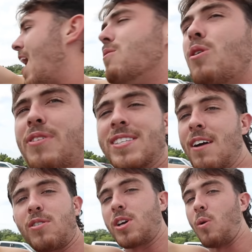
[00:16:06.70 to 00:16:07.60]
I don't know if that's
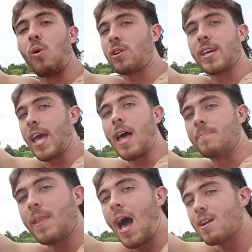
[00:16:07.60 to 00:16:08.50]
ever gonna work. Yeah.
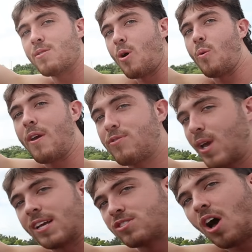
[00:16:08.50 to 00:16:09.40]
I don't know if you
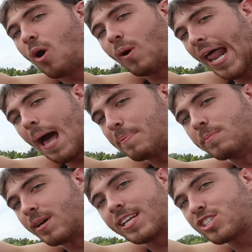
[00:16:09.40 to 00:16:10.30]
guys saw what happened,
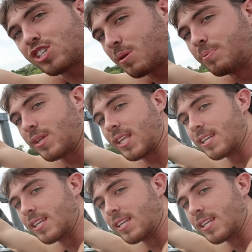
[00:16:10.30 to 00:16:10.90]
but it just completely